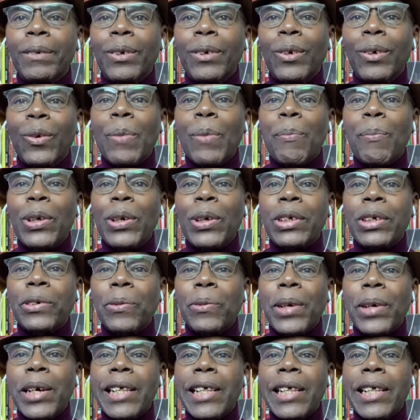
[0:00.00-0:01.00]
Reports
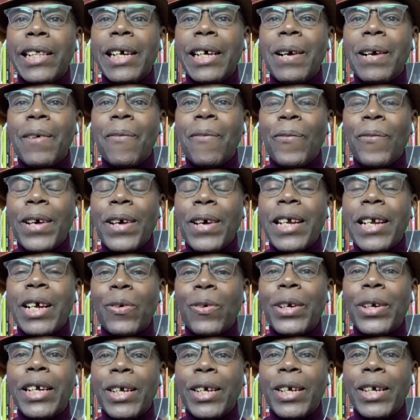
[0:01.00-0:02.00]
where they are very
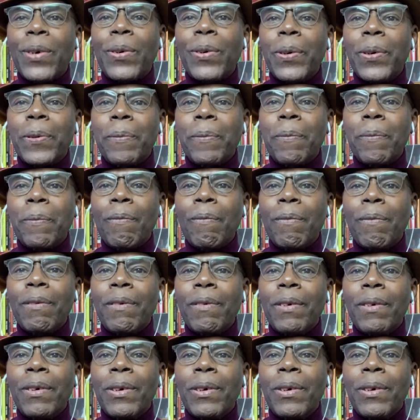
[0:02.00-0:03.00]
critical
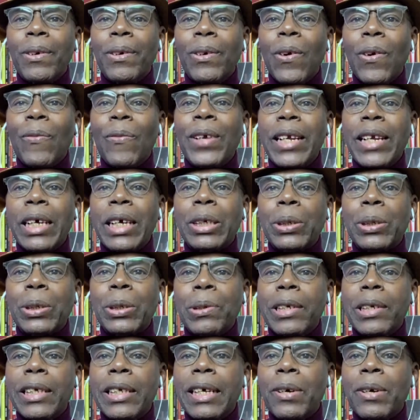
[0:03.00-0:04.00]
of
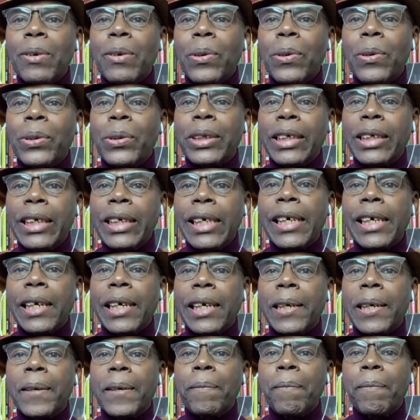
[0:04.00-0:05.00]
elections they
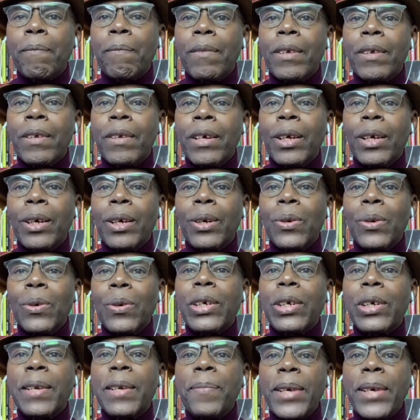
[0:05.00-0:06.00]
consider
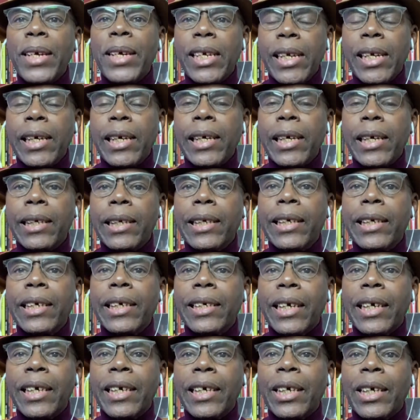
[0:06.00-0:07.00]
not meeting the
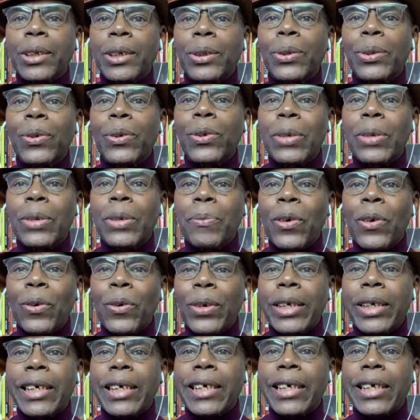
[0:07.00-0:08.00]
international
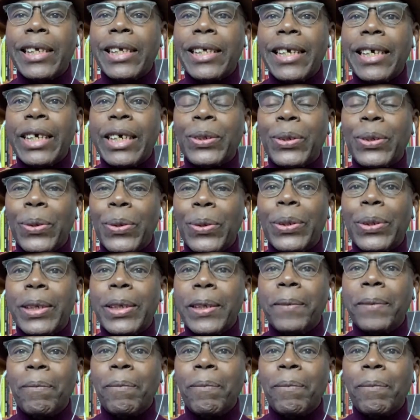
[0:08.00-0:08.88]
democratic threshold.